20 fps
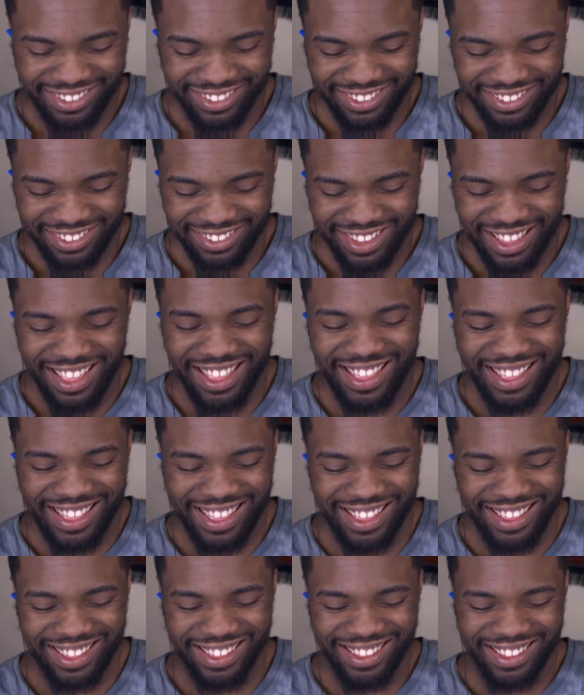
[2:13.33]
Watch out
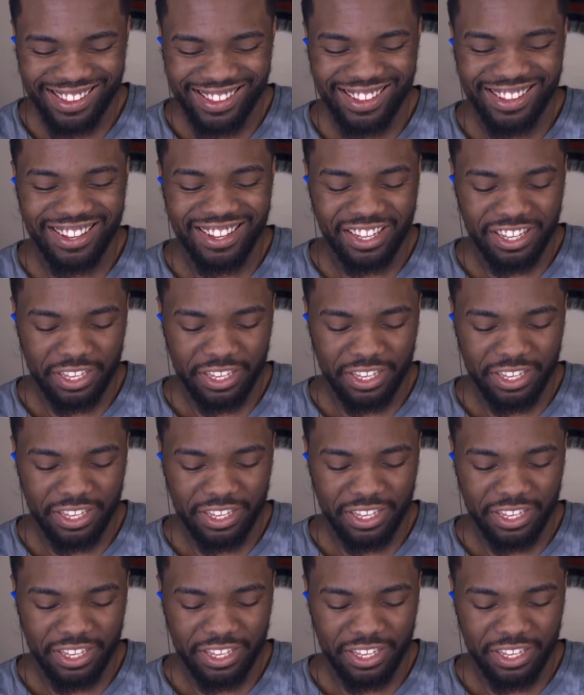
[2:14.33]
that shit.